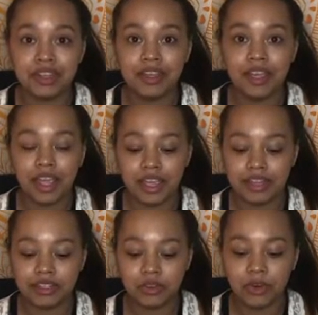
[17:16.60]
And
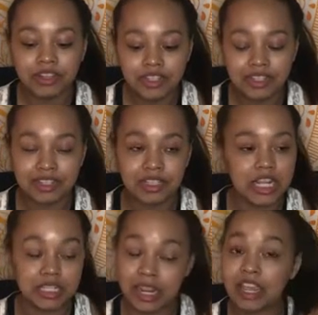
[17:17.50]
granted, it's
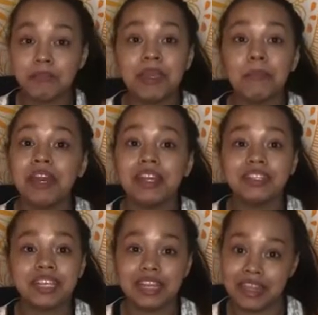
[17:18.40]
taken me a minute to
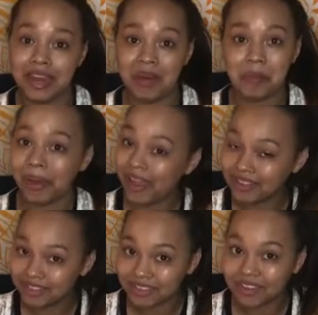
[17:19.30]
get there, but
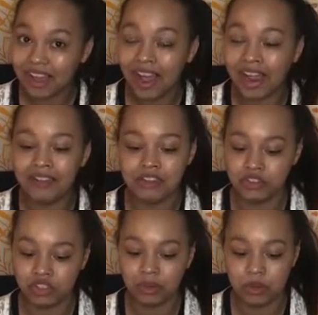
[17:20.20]
I eventually
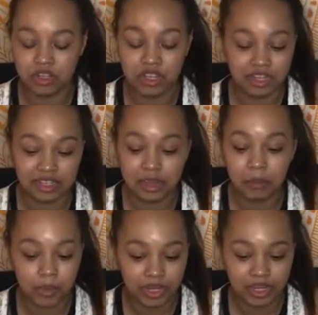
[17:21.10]
want to get to that point,
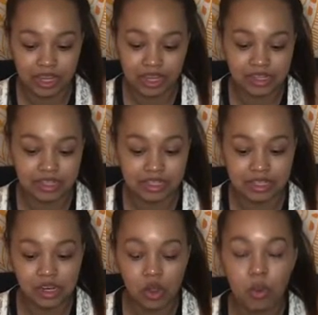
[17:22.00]
and
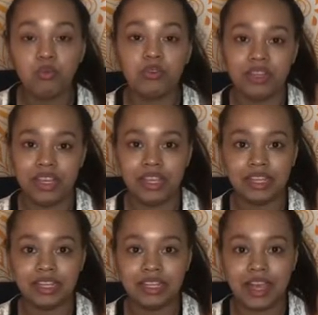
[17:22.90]
hopefully
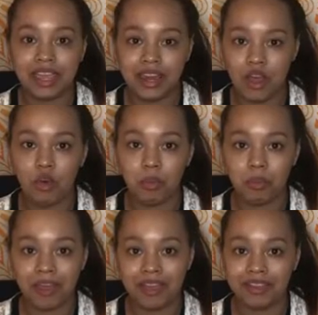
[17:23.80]
I can help
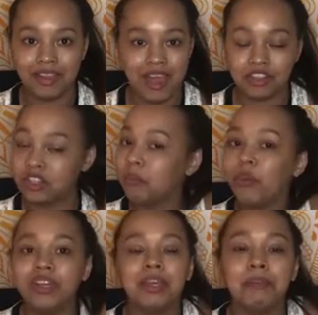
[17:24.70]
at some point
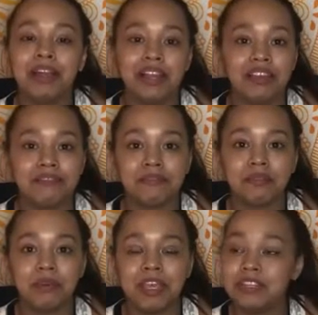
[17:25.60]
in my life
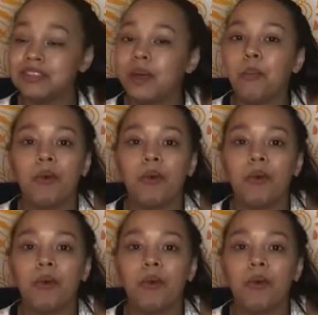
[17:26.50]
in some way.